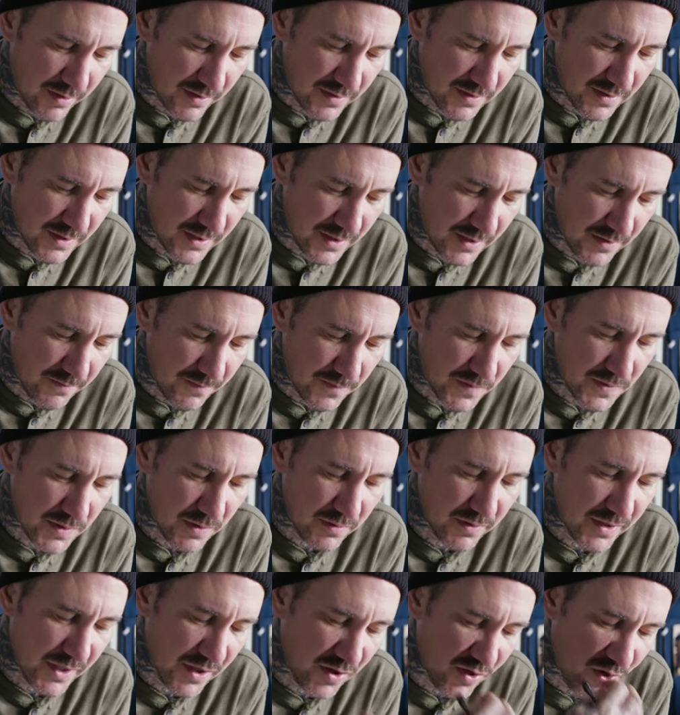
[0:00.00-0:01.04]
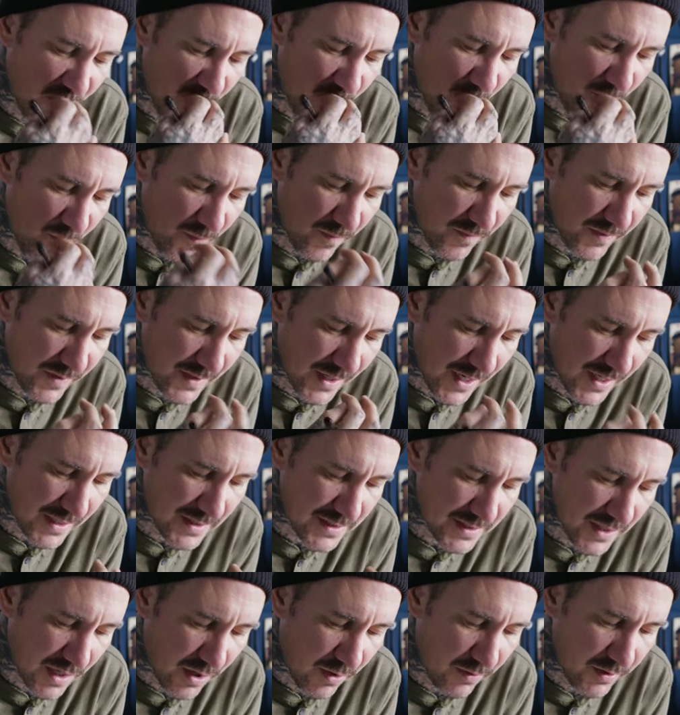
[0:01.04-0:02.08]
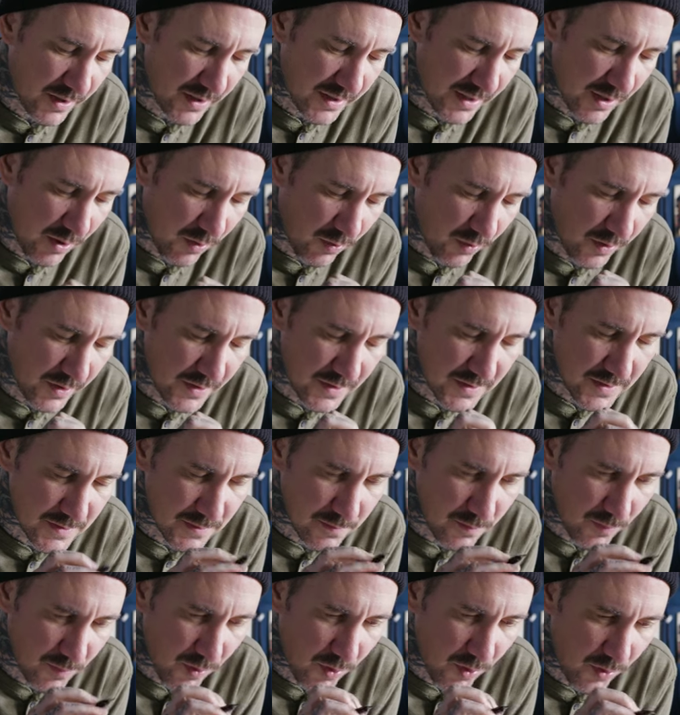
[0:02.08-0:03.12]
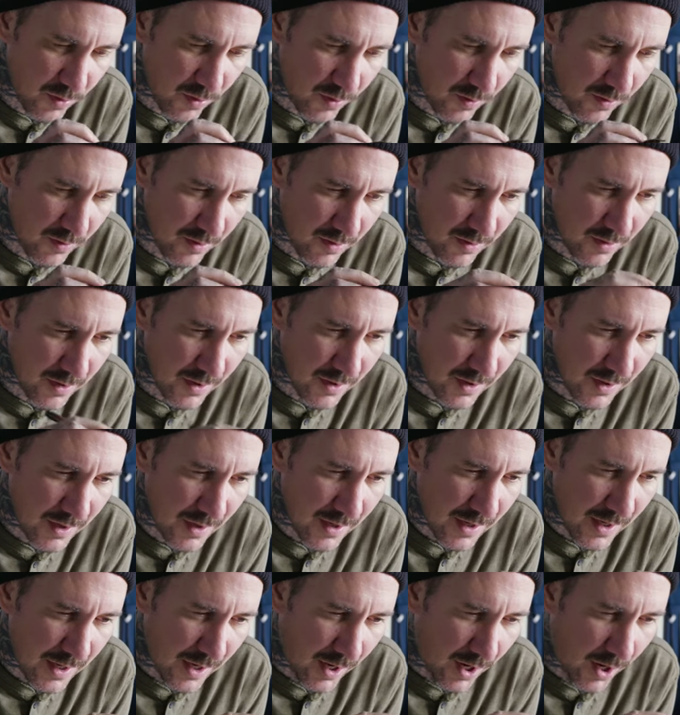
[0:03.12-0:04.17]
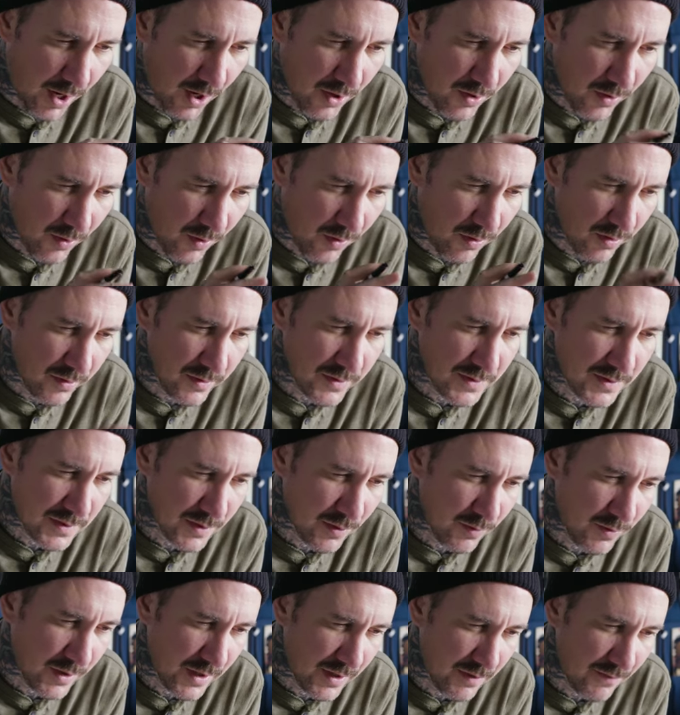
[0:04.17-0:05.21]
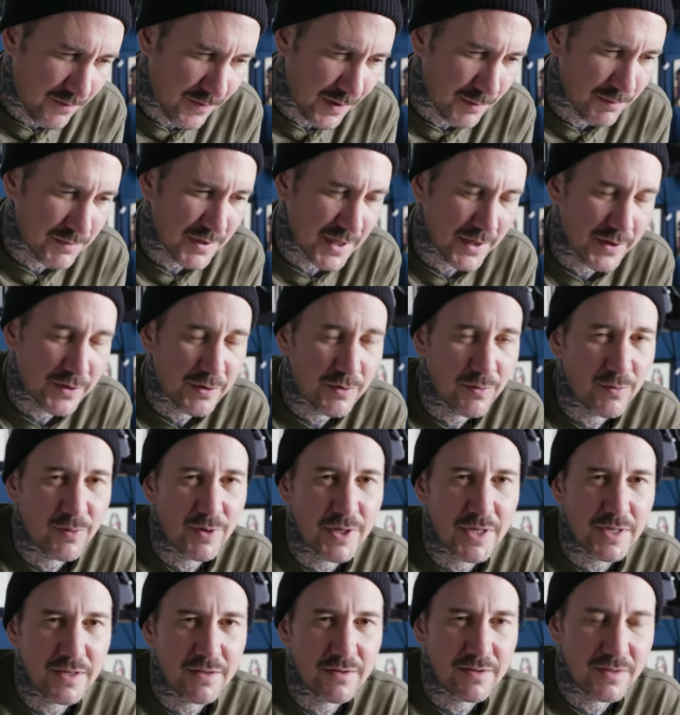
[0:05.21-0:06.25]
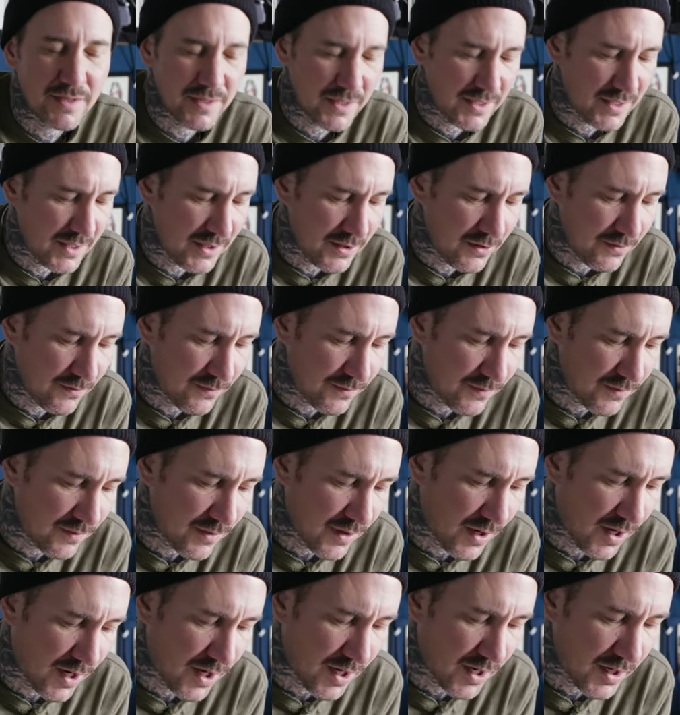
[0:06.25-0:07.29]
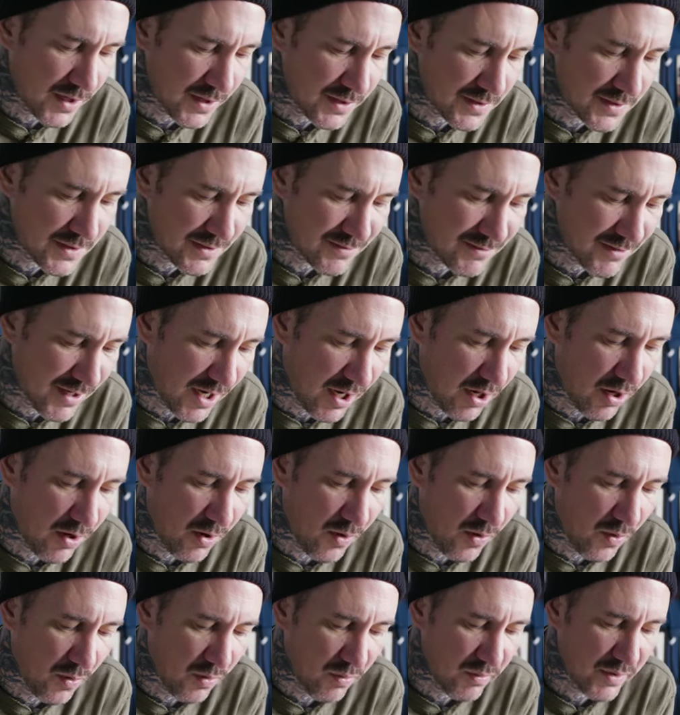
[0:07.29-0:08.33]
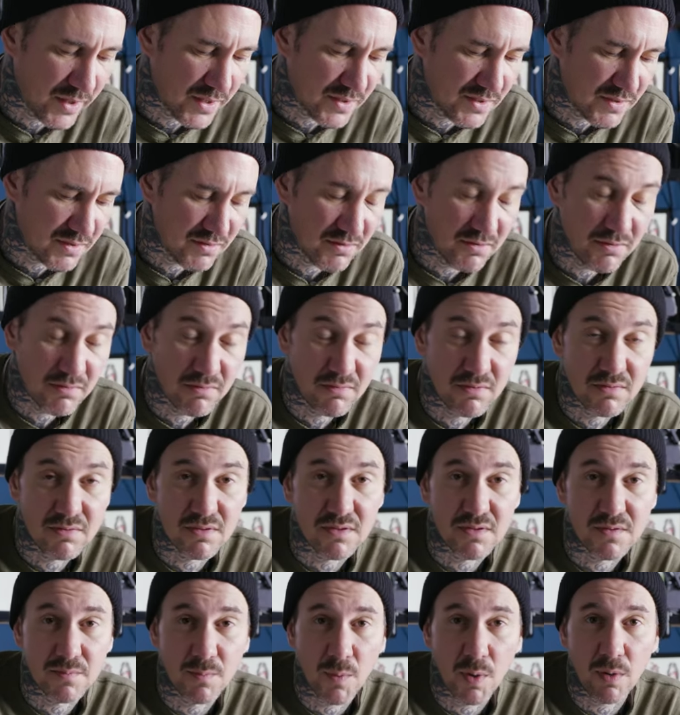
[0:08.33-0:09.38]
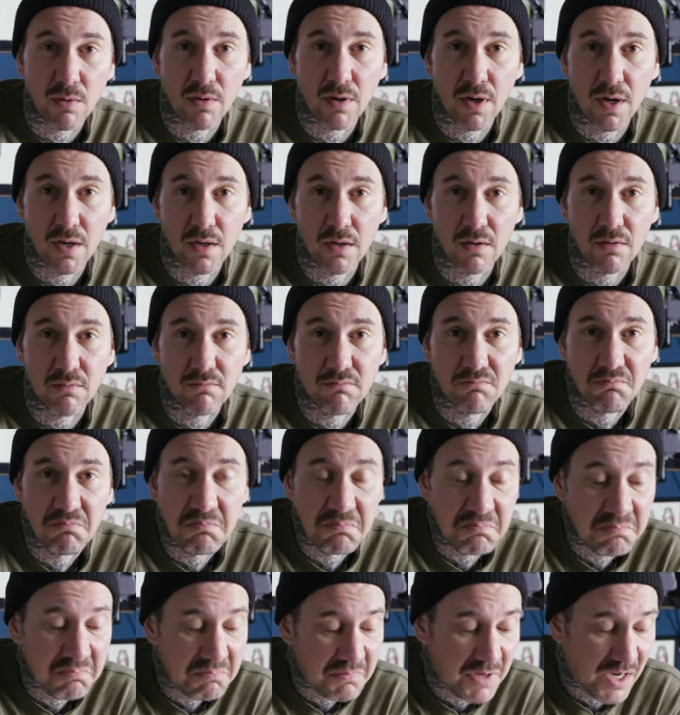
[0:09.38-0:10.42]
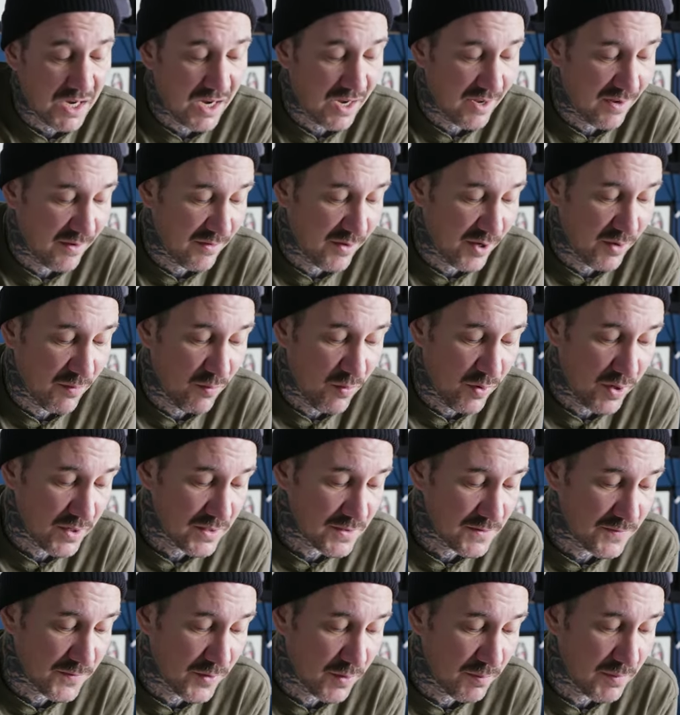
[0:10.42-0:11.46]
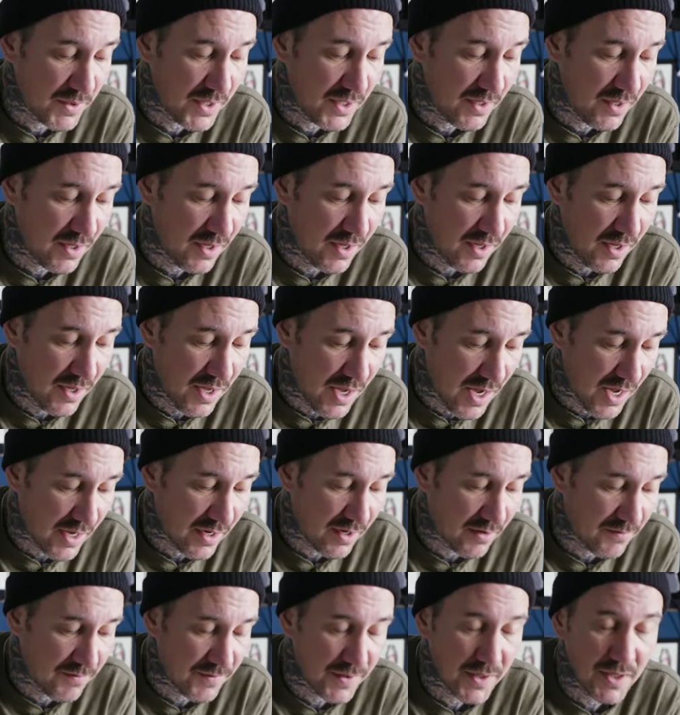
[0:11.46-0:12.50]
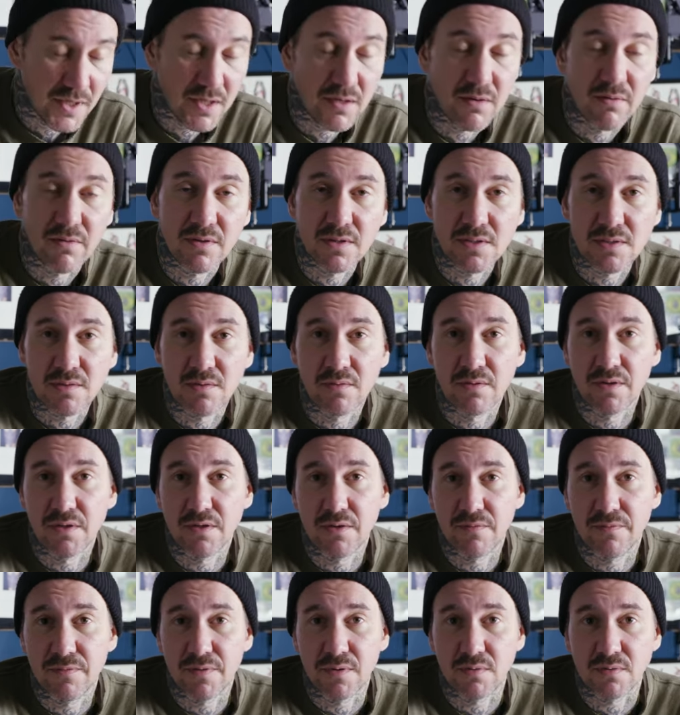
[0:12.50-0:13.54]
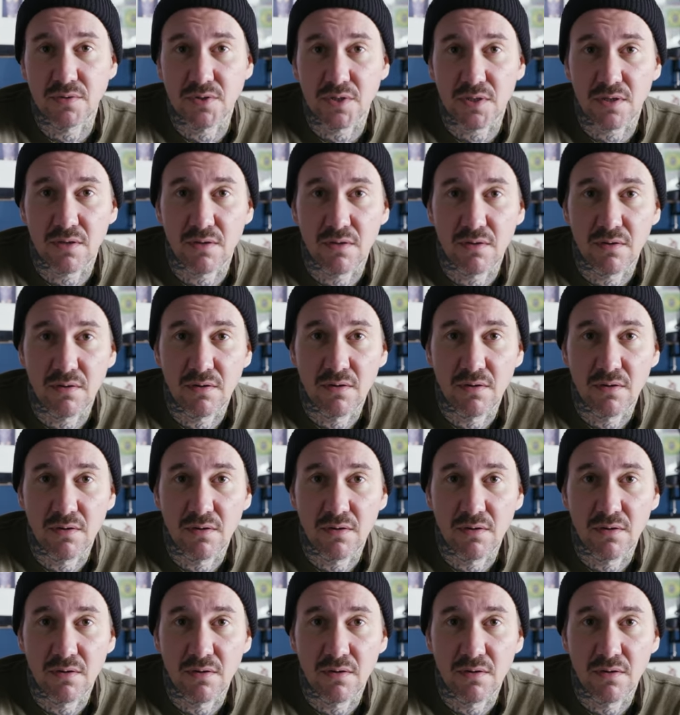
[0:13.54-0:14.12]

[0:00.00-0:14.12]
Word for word: in the teeth so they come nice out and they're only small and also if I'm tattooing teeth eyes I always use a small liner uh, it works for me and I think it looks good in the future